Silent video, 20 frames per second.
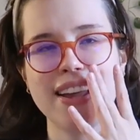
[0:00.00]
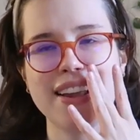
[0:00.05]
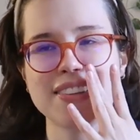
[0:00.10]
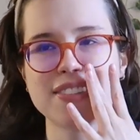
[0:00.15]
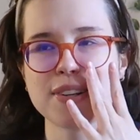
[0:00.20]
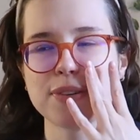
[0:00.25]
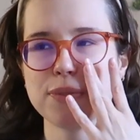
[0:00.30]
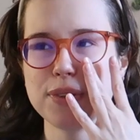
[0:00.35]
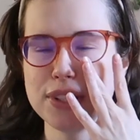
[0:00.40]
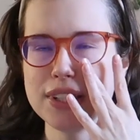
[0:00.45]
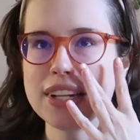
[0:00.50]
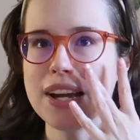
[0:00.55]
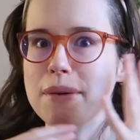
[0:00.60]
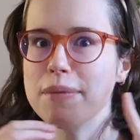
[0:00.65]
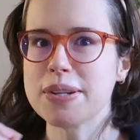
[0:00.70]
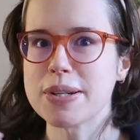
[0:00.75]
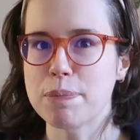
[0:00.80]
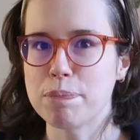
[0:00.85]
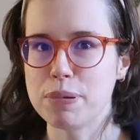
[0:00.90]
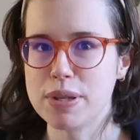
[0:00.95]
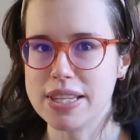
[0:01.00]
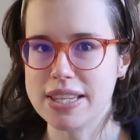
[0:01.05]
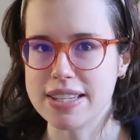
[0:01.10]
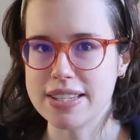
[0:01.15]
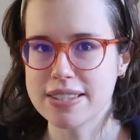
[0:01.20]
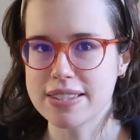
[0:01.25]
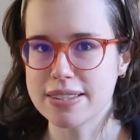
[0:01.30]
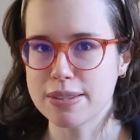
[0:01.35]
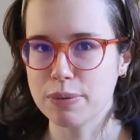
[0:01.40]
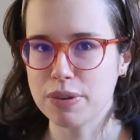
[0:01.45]
And so really coming to
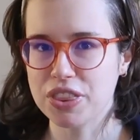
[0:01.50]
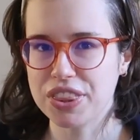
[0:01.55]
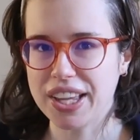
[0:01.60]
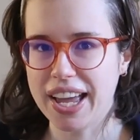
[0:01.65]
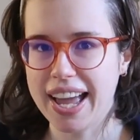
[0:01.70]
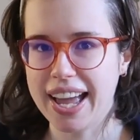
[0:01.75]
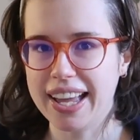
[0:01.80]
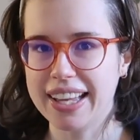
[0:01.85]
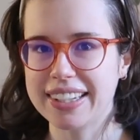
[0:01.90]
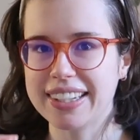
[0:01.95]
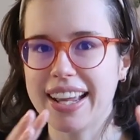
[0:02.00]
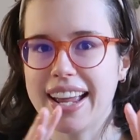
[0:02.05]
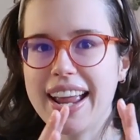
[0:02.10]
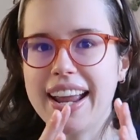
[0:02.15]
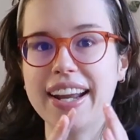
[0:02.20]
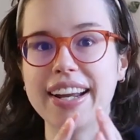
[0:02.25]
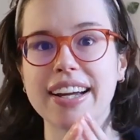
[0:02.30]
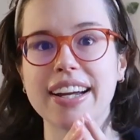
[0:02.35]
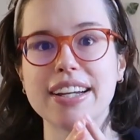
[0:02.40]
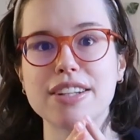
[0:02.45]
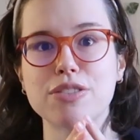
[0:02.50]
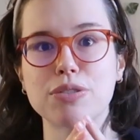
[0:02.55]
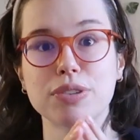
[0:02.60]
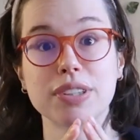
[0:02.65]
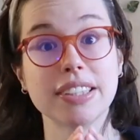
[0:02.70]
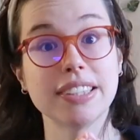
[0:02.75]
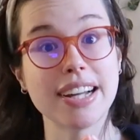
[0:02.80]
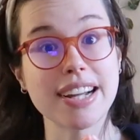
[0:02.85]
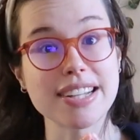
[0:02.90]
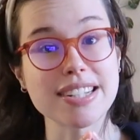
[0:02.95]
peace with that and
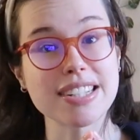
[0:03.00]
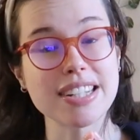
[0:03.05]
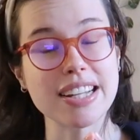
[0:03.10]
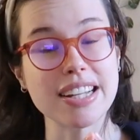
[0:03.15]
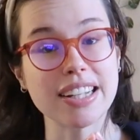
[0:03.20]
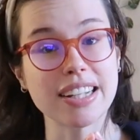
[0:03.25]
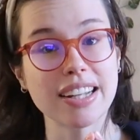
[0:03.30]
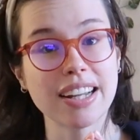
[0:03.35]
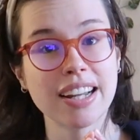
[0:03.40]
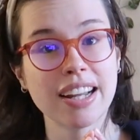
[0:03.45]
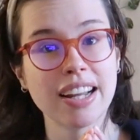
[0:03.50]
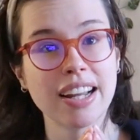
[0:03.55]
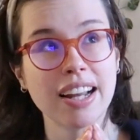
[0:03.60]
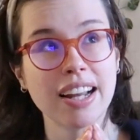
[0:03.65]
realizing